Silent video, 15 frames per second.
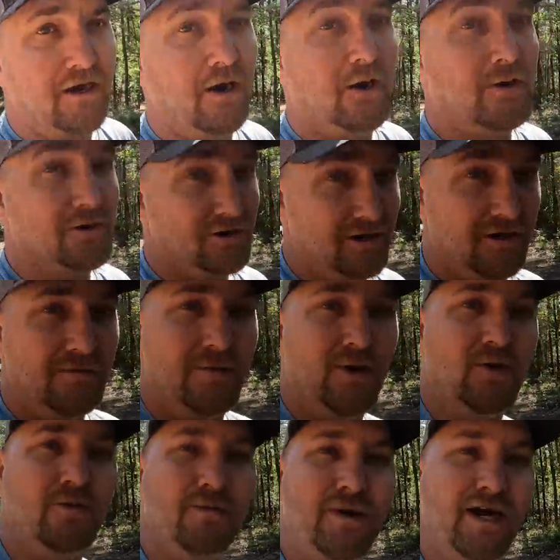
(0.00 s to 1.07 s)
on Come
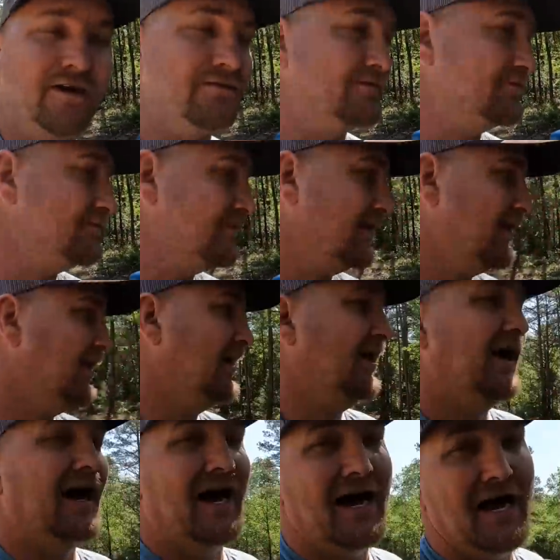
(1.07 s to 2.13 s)
On Mountain.
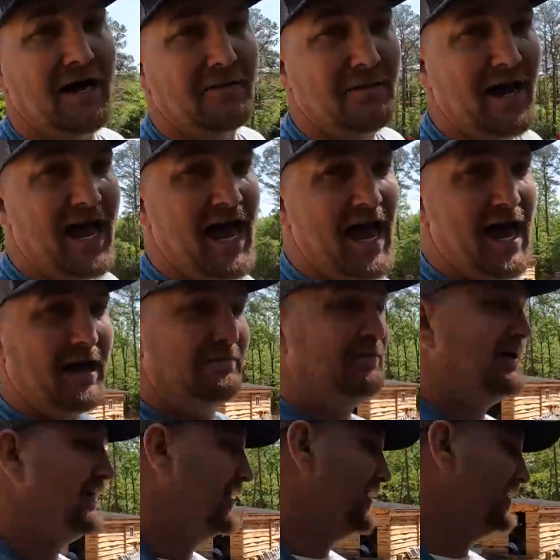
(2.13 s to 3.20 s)
I am
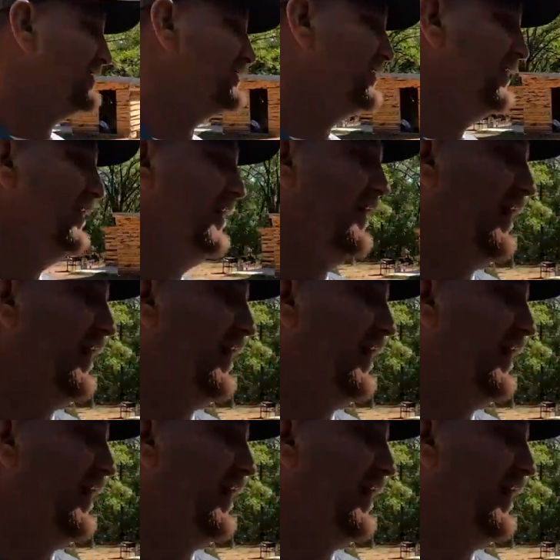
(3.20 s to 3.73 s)
happy, guys.